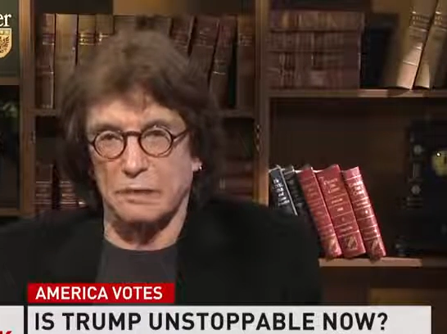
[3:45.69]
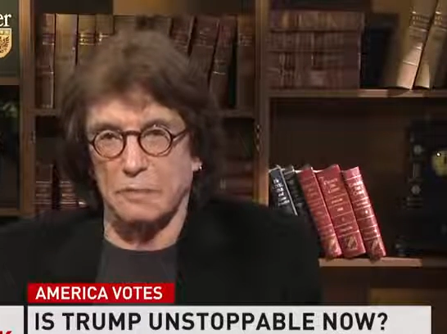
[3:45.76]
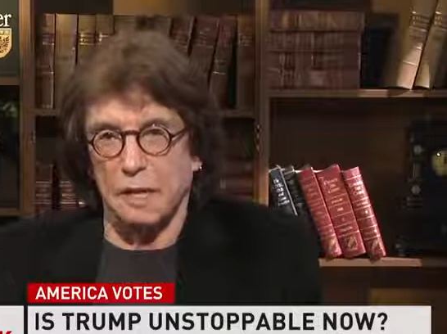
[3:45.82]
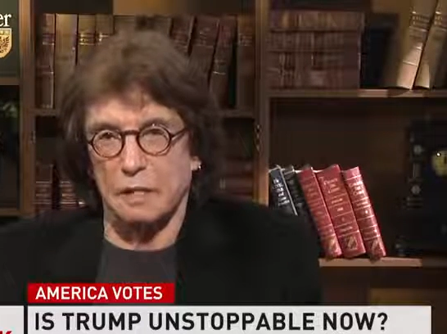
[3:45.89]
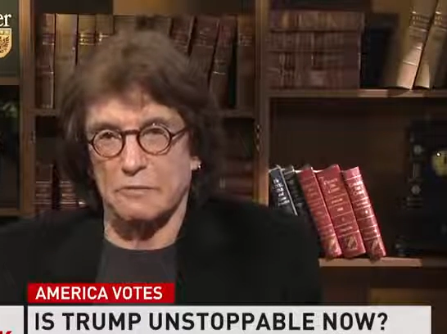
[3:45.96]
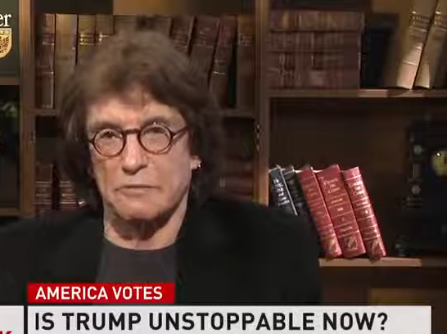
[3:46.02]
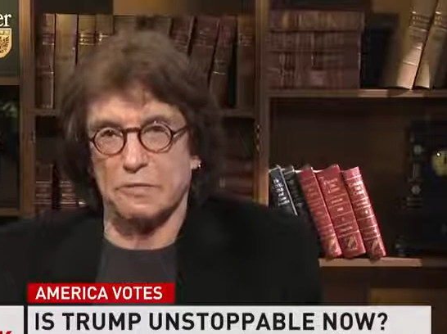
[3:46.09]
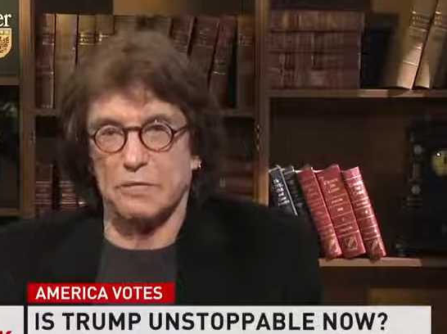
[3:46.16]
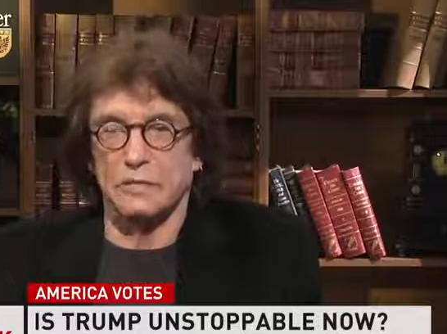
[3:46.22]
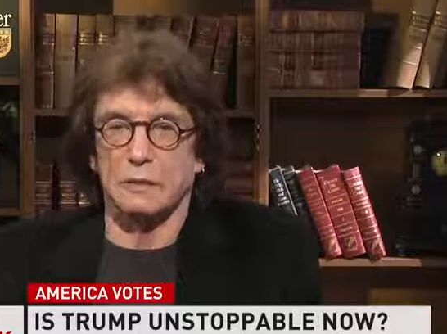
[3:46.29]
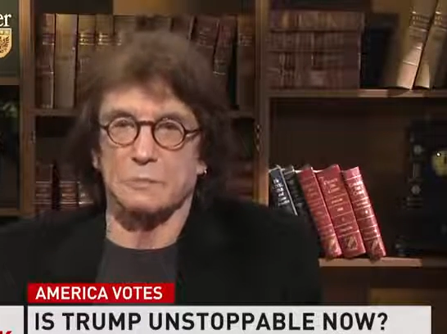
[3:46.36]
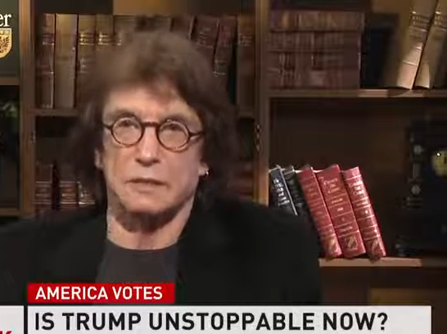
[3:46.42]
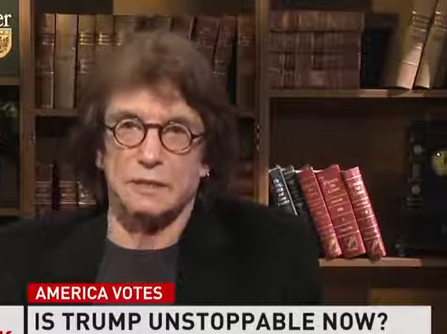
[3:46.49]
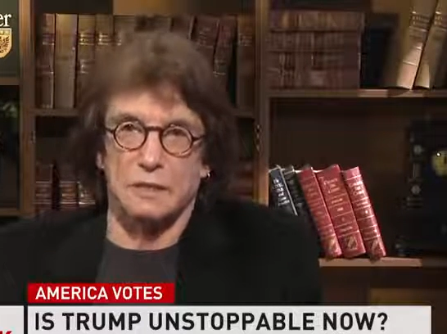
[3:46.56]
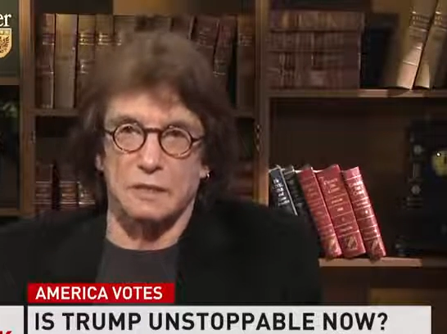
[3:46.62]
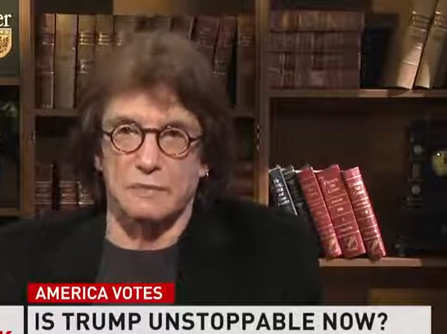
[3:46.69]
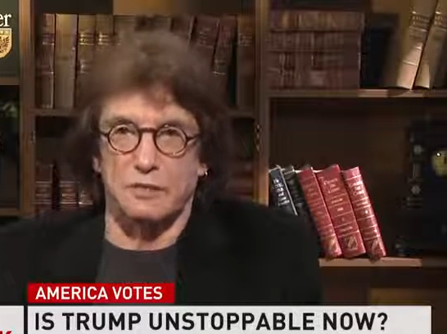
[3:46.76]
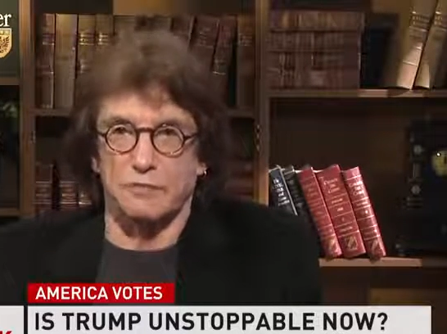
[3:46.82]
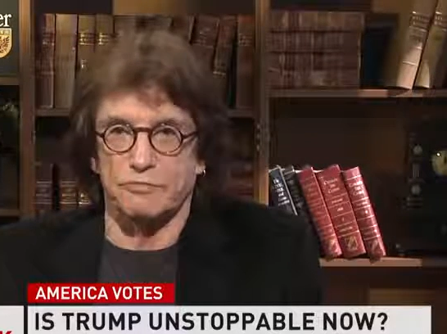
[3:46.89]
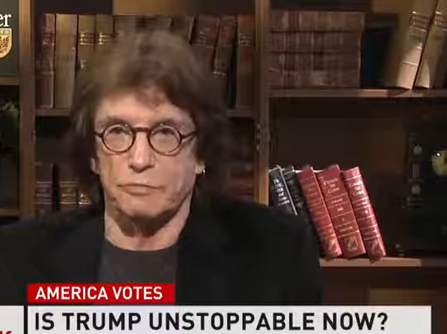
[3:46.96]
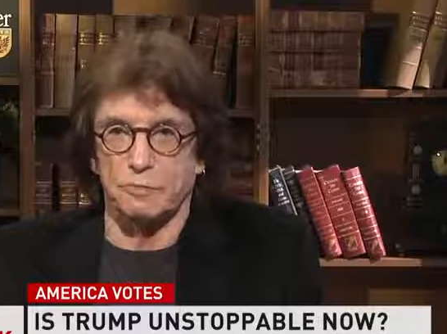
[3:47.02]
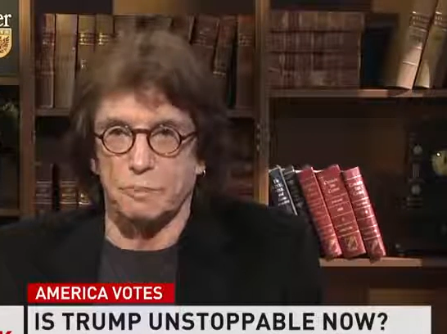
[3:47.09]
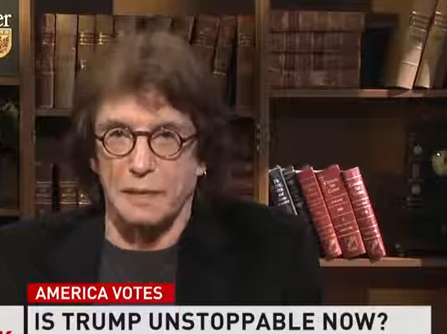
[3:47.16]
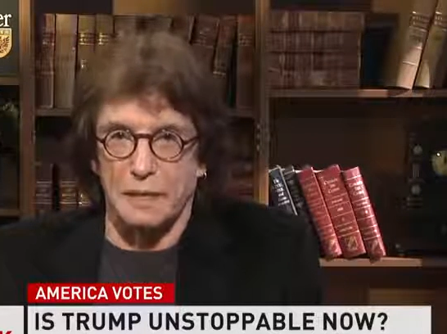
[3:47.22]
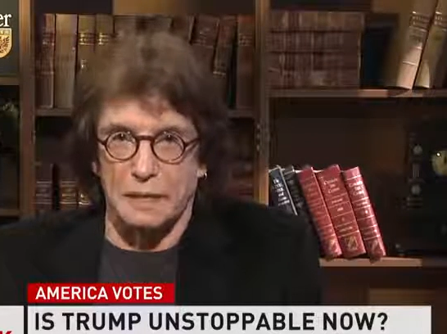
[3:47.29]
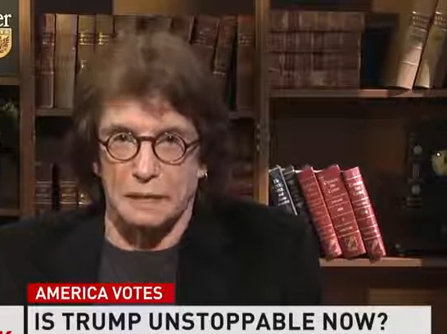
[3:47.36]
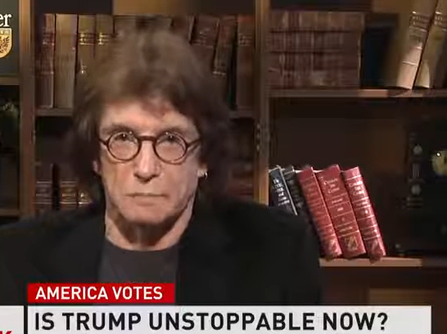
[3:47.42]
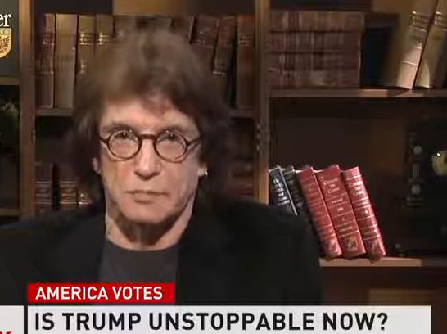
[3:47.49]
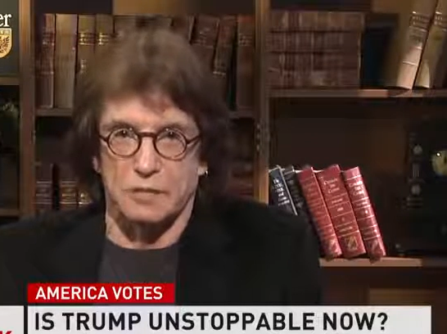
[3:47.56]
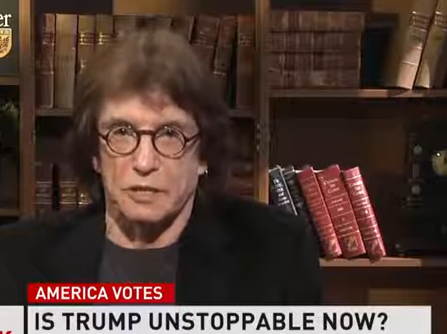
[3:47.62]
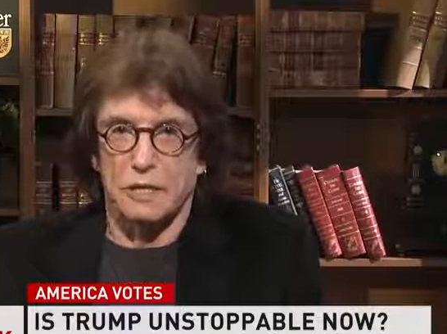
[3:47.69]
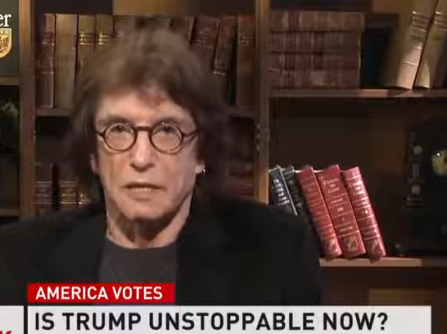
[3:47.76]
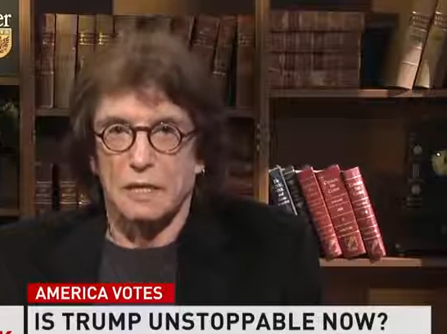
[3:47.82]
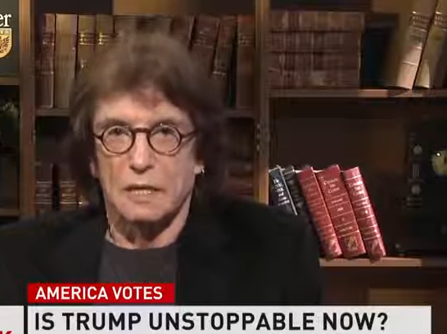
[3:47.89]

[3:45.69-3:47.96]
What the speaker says: democracy can be delivered through bombs.